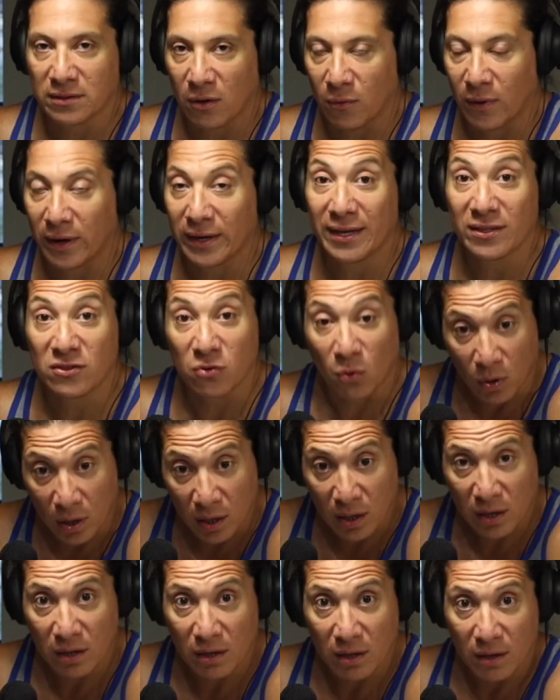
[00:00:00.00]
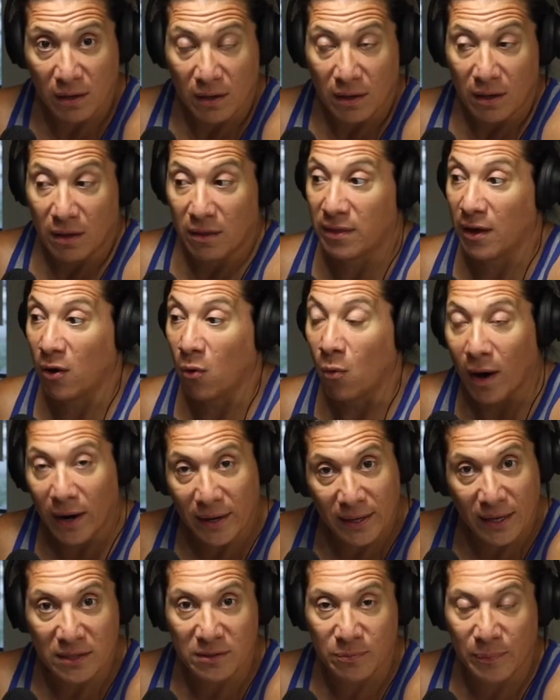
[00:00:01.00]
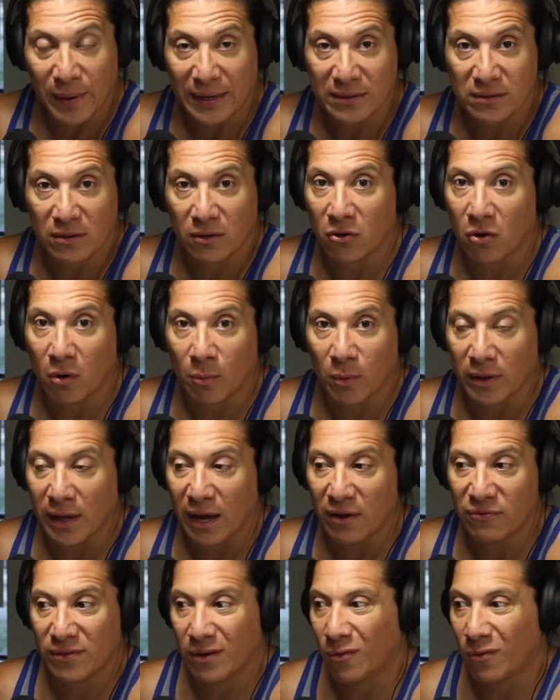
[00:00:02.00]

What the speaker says: They want to get to work. They want to get back to their normal life,